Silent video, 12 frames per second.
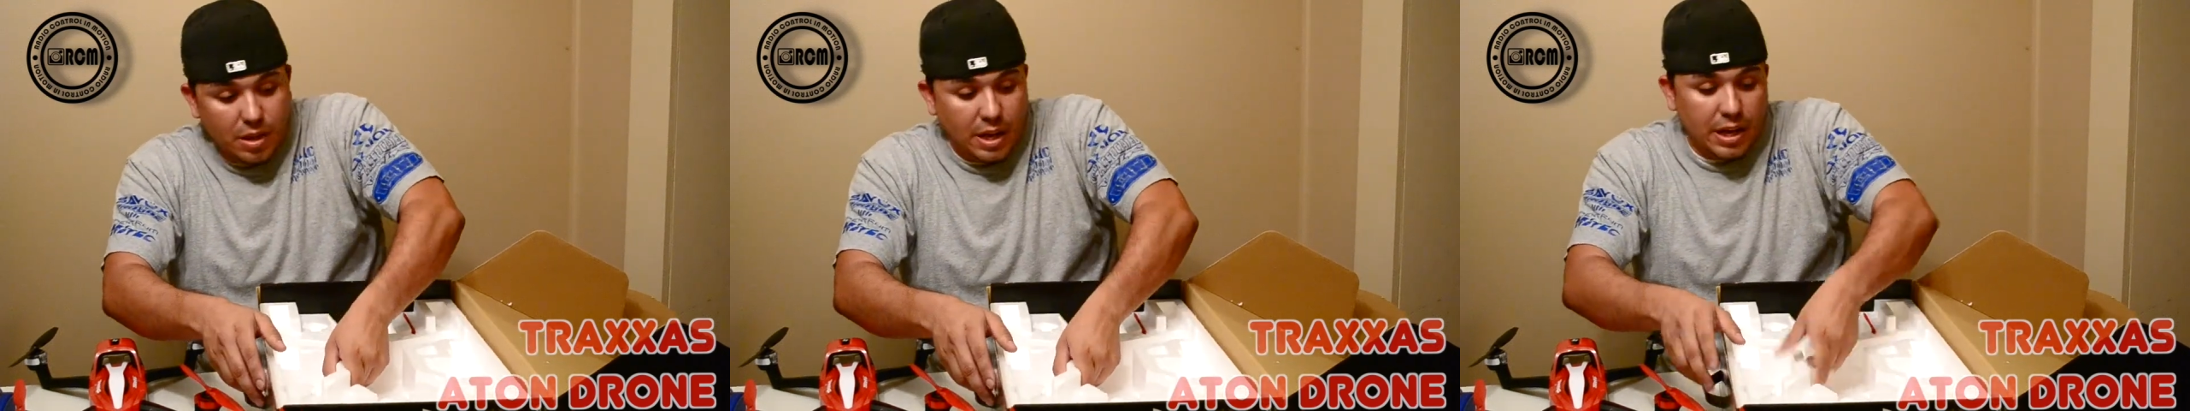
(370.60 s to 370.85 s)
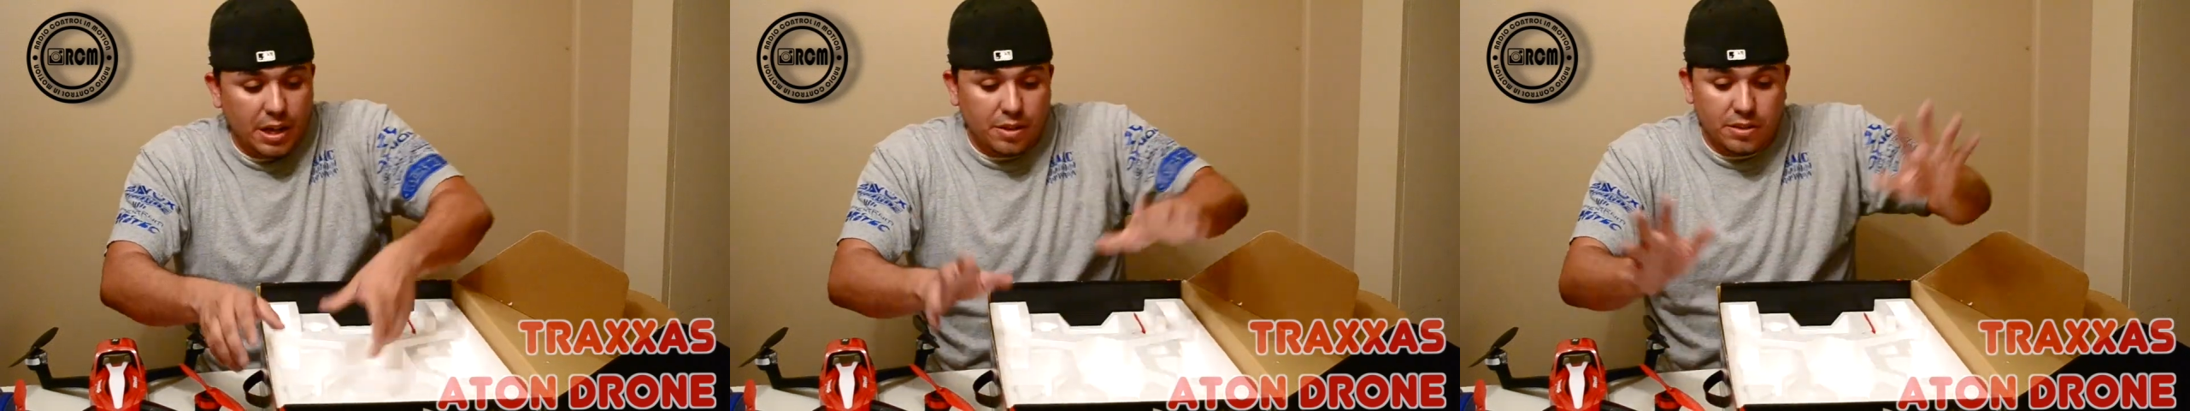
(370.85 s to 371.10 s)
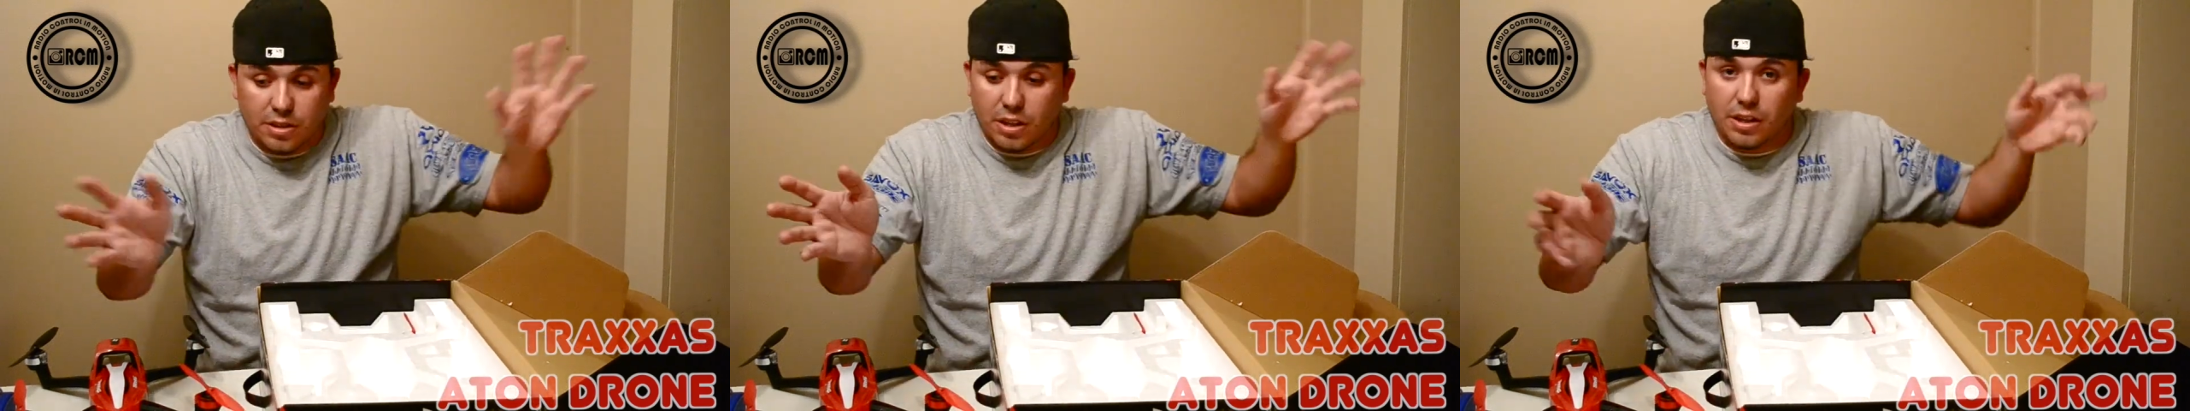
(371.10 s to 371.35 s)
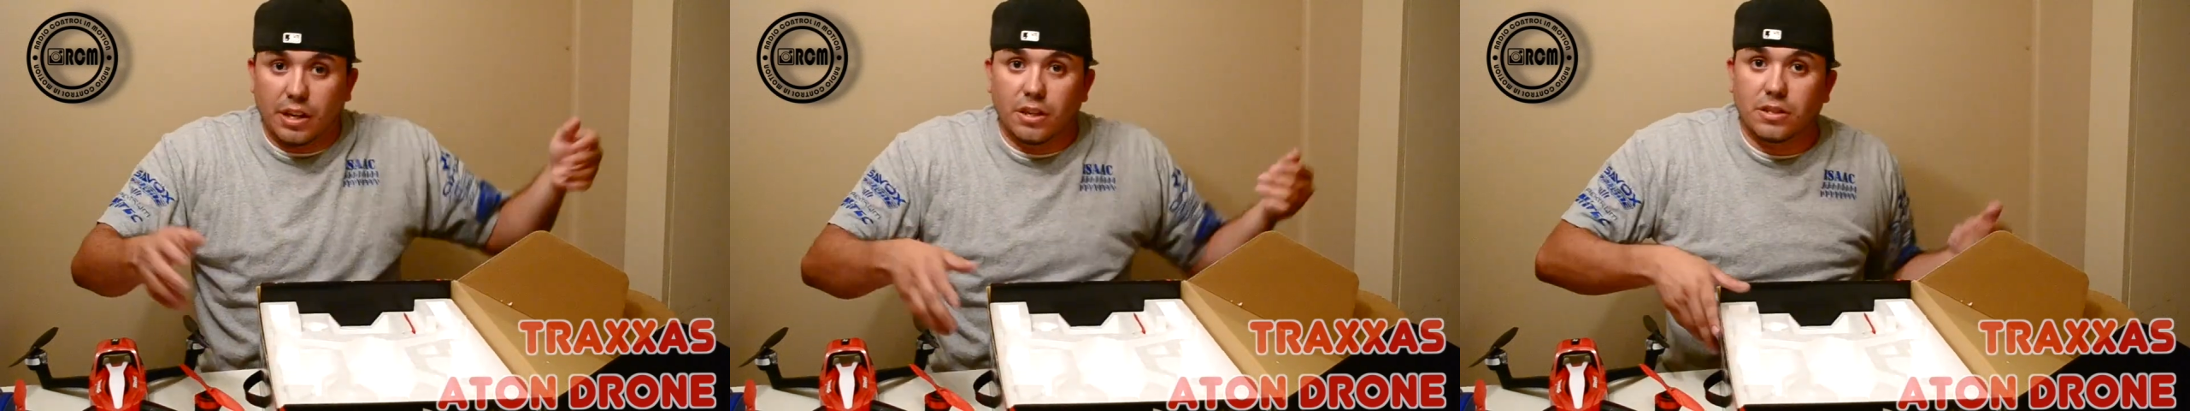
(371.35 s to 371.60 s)
And there's
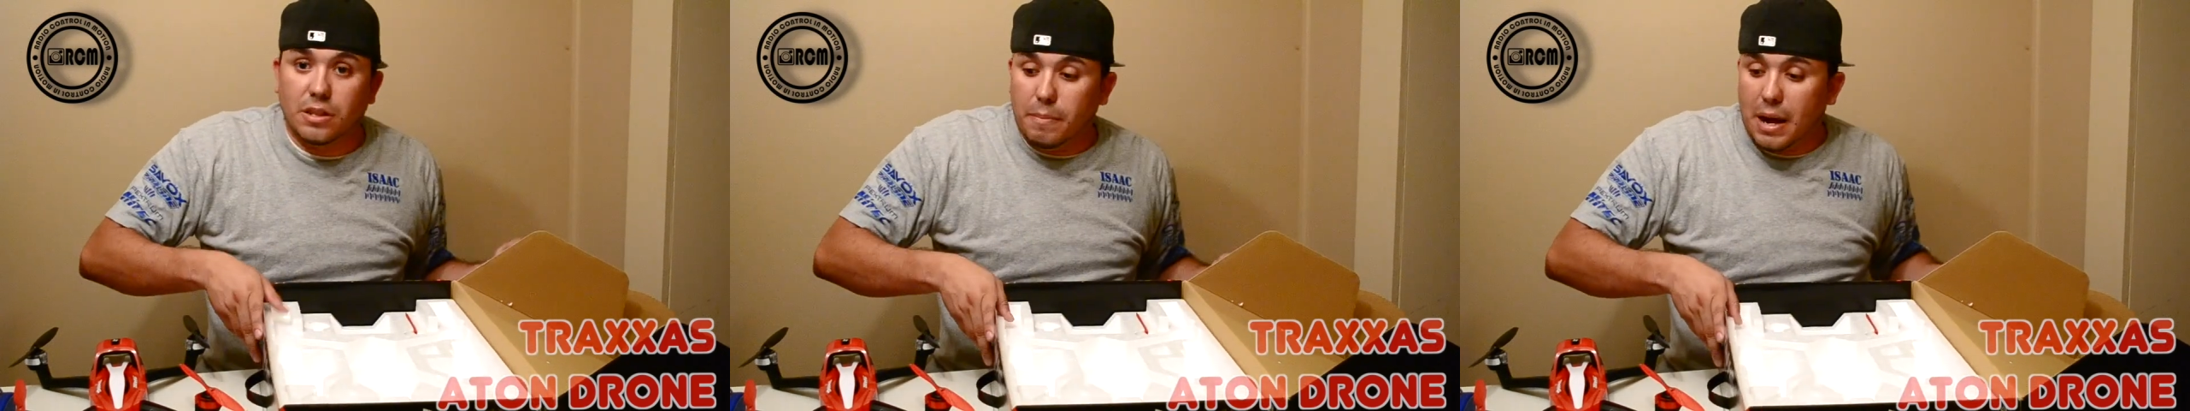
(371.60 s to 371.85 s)
nothing else in the